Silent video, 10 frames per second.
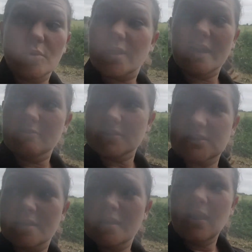in areas
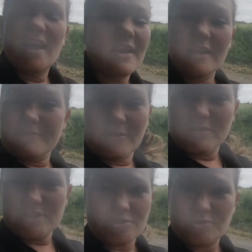like
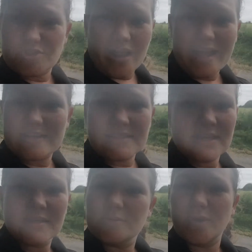forests or tracks
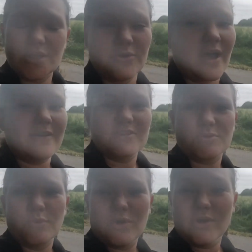where you're not having to
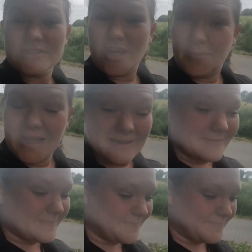walk on tarmac.
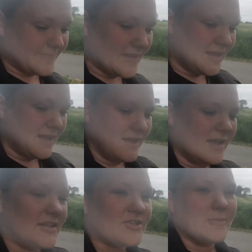
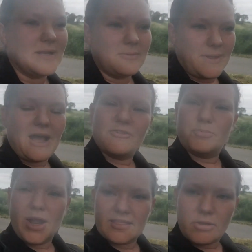So I'm a little bit out of
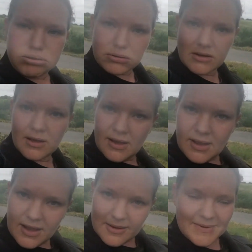breath.
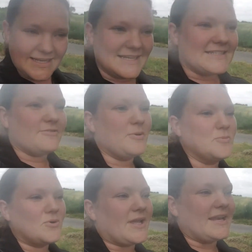Me and Indy have been
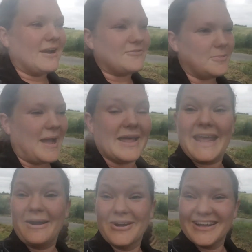walking now for about an
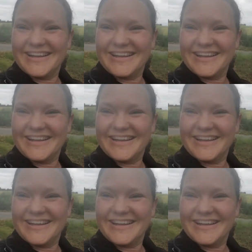hour.